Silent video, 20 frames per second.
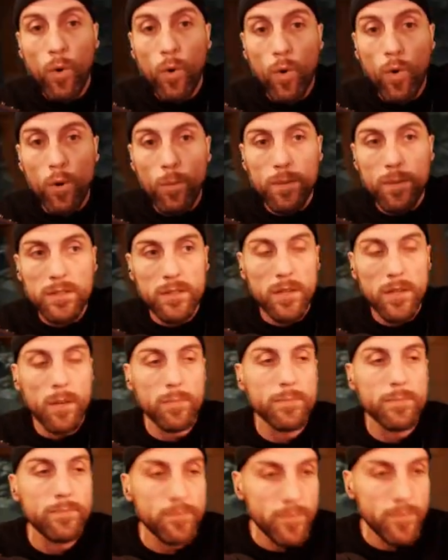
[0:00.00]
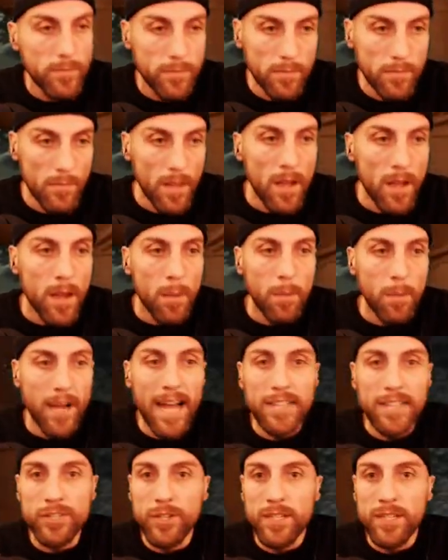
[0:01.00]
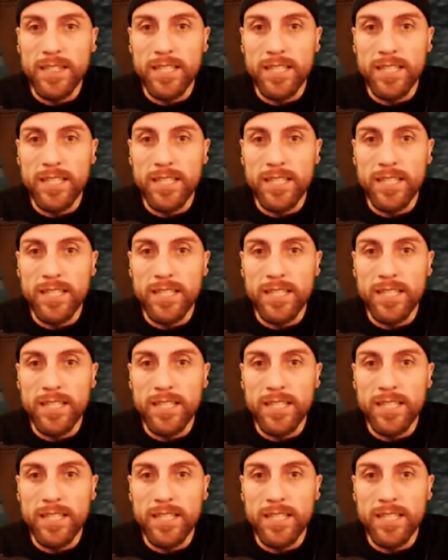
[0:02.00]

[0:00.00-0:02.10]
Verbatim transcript: opens up. But as you can see